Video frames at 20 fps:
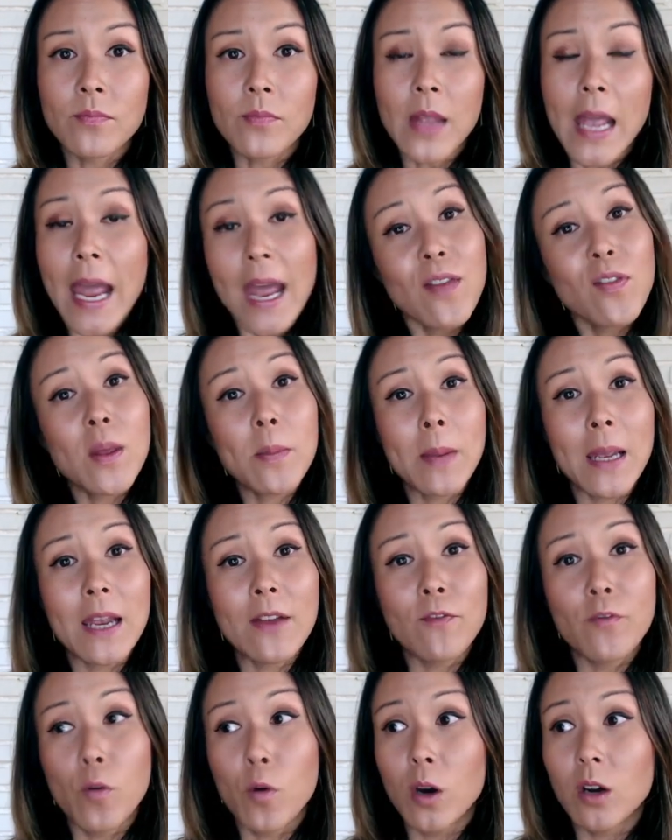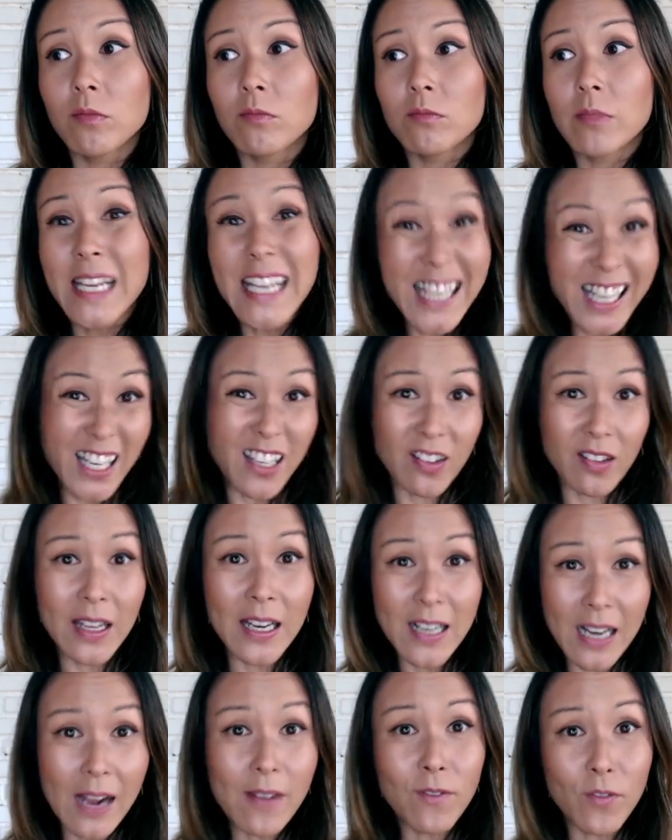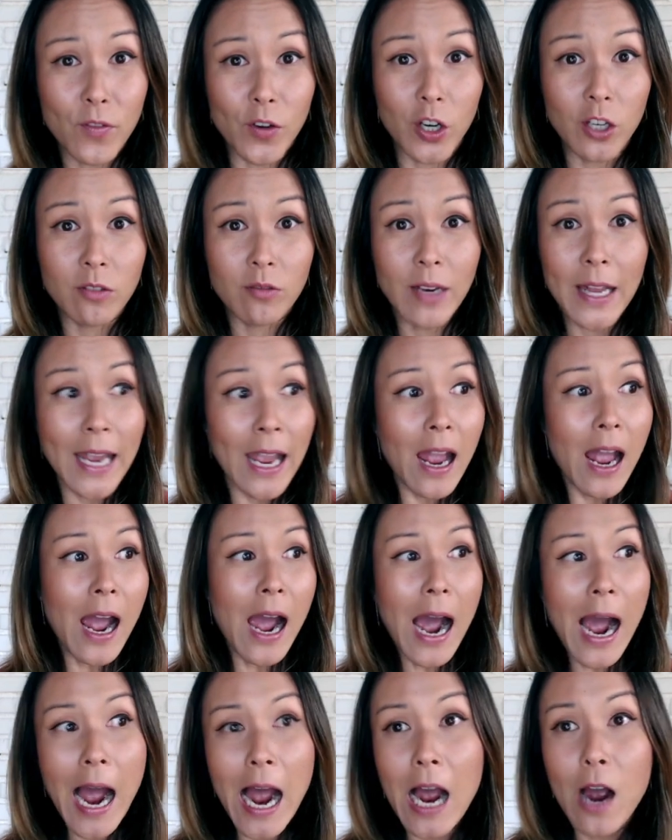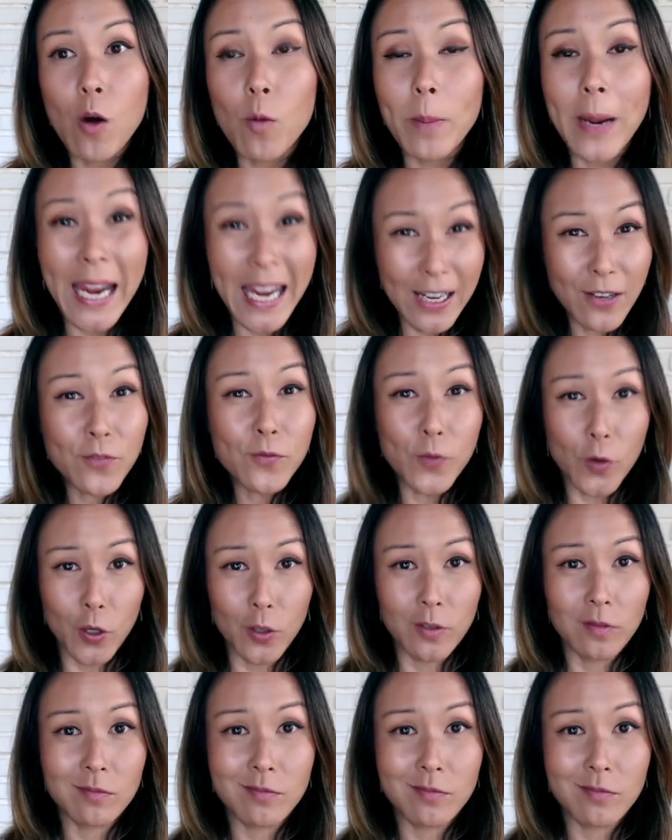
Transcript: and they pay for ease and comfort. Like how painful